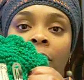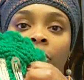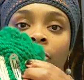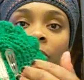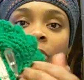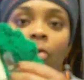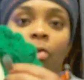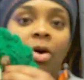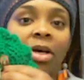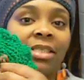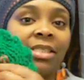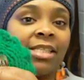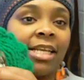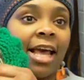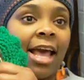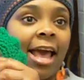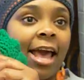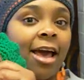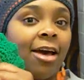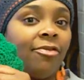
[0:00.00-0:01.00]
request to
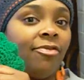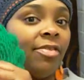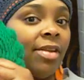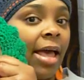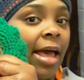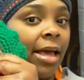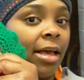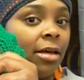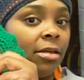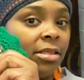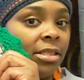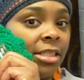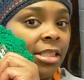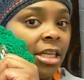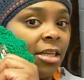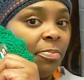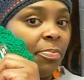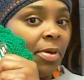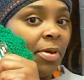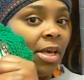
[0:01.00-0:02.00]
have like a
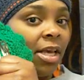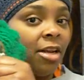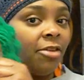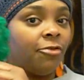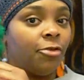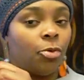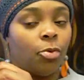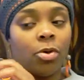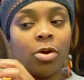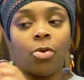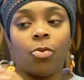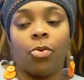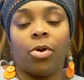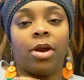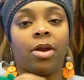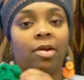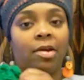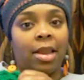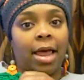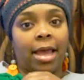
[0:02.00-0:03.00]
stick pin if you want to
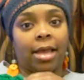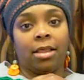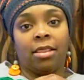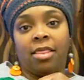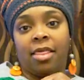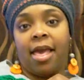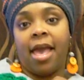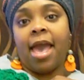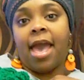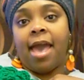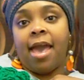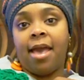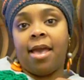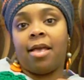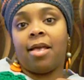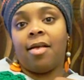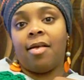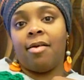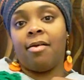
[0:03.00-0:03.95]
wear it like that,